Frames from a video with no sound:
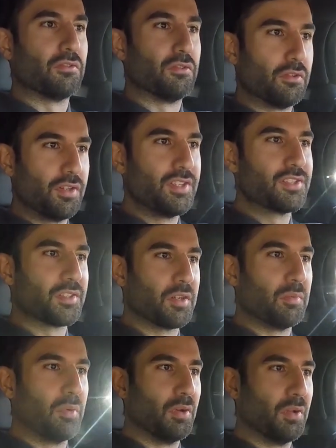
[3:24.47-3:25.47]

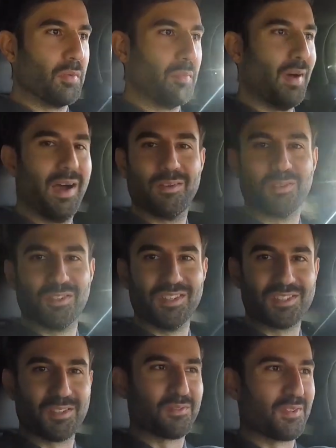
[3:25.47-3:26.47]
reasonable boundaries of